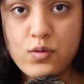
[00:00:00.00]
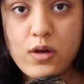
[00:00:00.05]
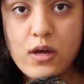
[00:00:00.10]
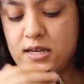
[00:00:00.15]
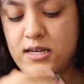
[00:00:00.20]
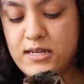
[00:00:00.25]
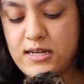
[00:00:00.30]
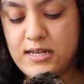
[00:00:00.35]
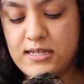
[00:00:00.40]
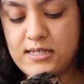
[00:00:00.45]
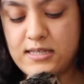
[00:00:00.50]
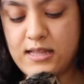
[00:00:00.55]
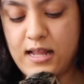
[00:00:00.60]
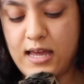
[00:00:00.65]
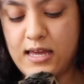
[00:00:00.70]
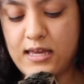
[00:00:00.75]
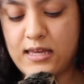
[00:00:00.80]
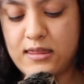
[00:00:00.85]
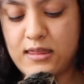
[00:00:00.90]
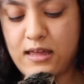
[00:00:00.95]
I think he doesn't
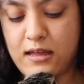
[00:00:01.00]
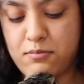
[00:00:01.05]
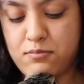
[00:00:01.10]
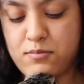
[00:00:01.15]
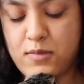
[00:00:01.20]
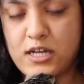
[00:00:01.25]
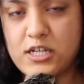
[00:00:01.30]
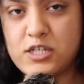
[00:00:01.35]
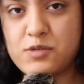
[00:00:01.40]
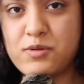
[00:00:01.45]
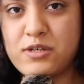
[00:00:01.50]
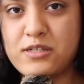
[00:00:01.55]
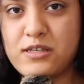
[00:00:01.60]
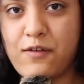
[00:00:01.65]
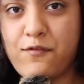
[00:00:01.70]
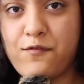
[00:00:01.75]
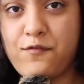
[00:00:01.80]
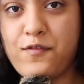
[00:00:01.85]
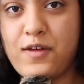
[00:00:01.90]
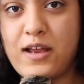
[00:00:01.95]
like it that much because
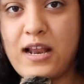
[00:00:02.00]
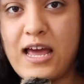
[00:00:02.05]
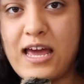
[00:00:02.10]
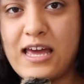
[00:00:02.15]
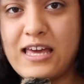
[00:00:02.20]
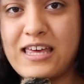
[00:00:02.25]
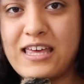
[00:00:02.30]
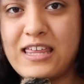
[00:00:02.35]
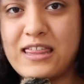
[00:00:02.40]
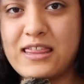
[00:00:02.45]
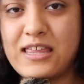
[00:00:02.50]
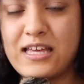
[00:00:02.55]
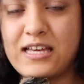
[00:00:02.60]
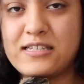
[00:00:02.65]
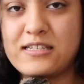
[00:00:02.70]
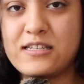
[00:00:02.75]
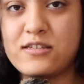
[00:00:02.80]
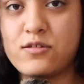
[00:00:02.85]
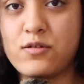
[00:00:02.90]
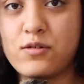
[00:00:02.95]
I feel like he
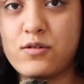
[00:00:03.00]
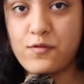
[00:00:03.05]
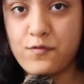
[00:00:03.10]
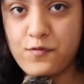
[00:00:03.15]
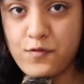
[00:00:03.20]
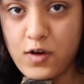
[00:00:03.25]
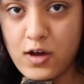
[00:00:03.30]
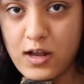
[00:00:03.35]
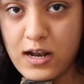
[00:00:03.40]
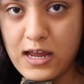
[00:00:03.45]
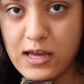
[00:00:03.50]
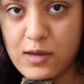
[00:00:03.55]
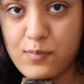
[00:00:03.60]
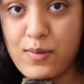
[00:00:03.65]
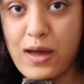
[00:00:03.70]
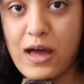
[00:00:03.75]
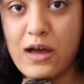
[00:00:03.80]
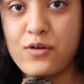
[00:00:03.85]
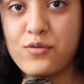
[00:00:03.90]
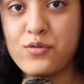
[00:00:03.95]
thinks he's fall like
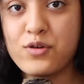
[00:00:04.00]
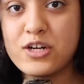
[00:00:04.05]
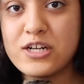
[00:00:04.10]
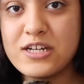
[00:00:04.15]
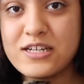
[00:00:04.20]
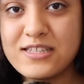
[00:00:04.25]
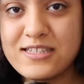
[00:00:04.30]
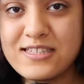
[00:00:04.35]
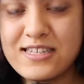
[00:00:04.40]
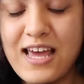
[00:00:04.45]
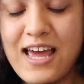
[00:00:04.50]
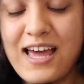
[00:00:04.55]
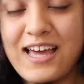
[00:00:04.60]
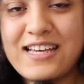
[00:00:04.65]
backwards,